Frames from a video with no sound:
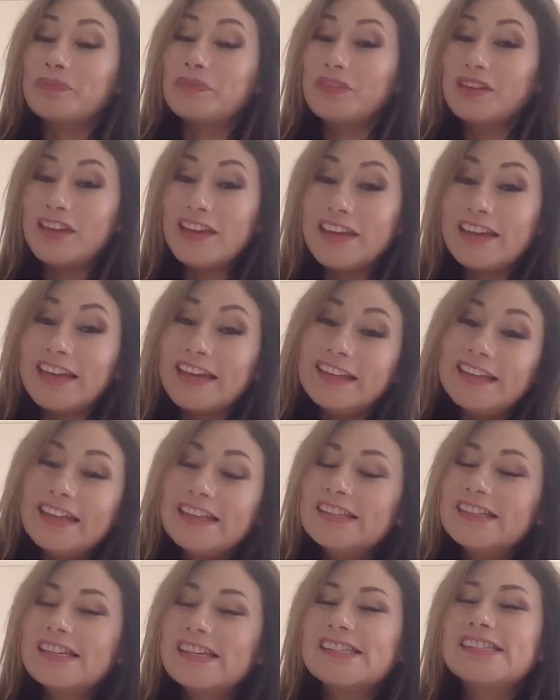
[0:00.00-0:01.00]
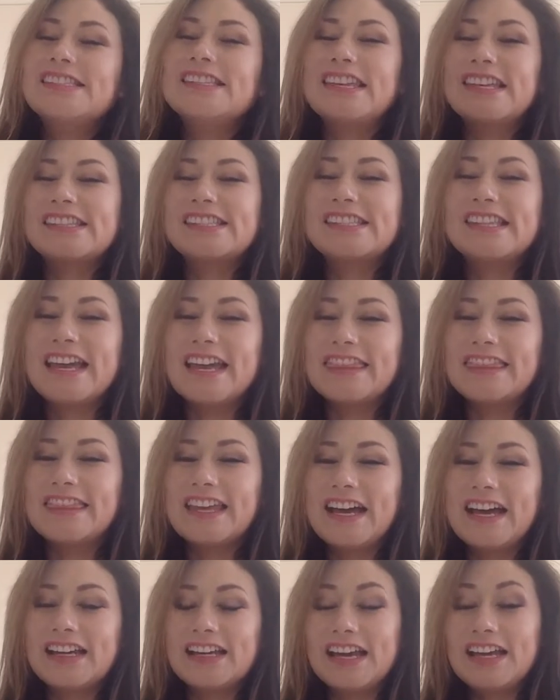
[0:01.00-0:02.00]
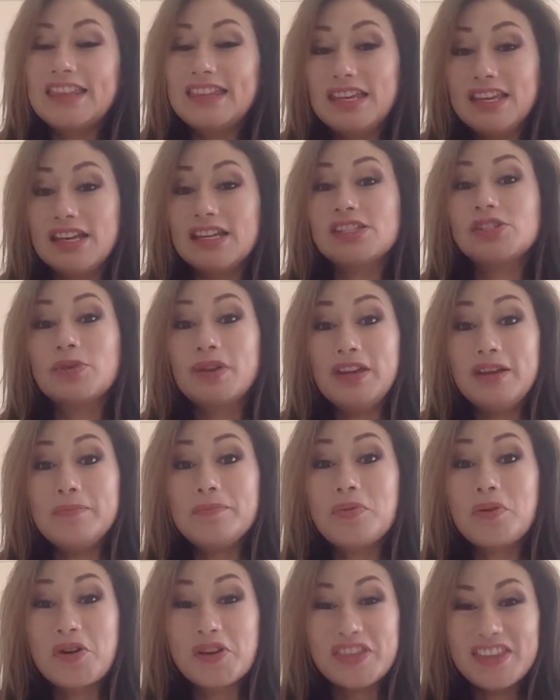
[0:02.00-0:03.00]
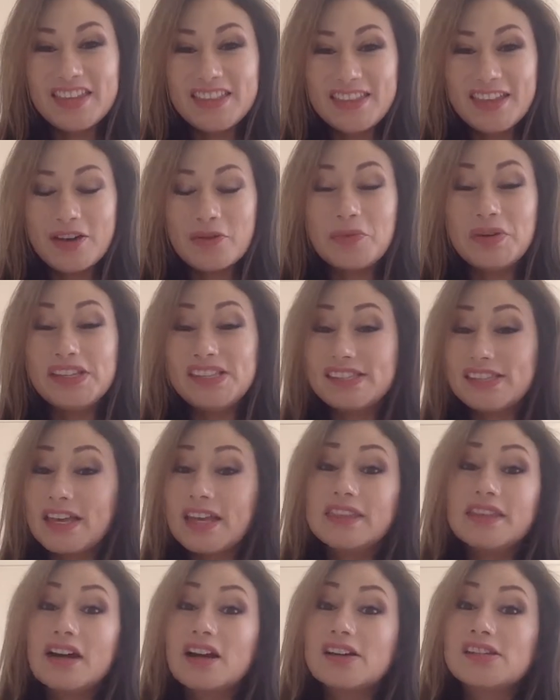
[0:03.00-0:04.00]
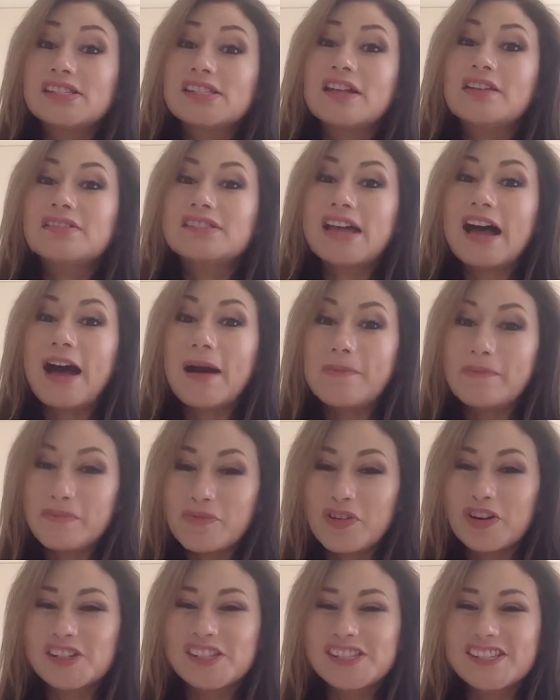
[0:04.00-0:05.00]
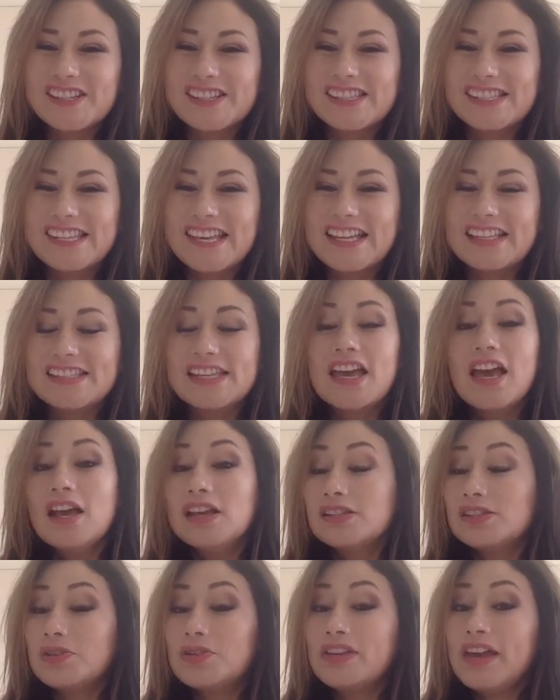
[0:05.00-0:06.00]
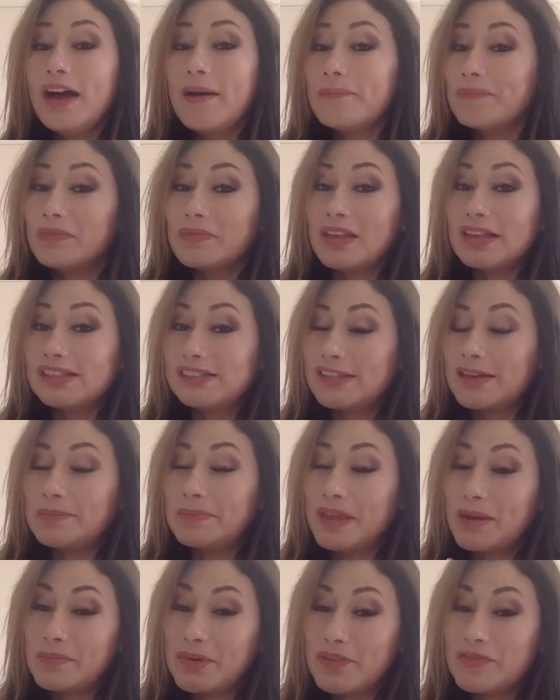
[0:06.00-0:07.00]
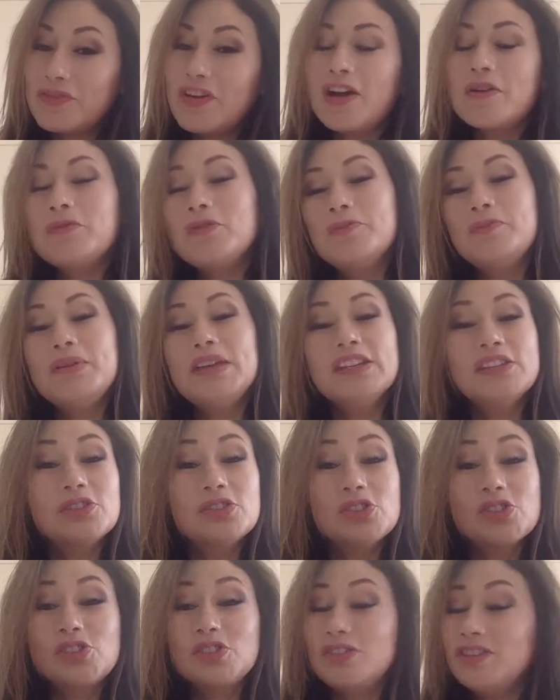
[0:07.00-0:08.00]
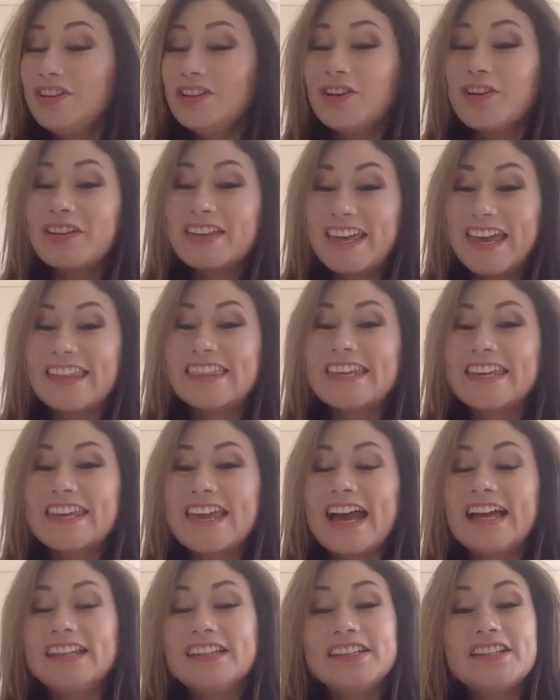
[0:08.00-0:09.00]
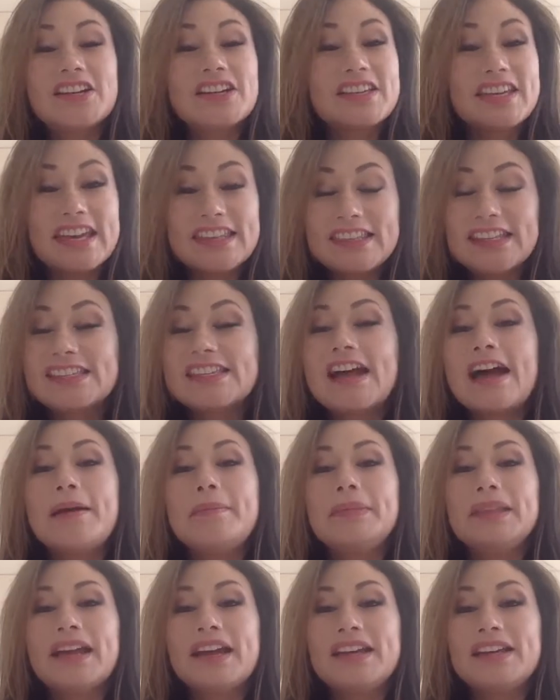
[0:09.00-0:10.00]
and just things like that. I think it's really important that we set ourselves up for success. So yeah, step number 5 would be to get the calendar, get the timeline,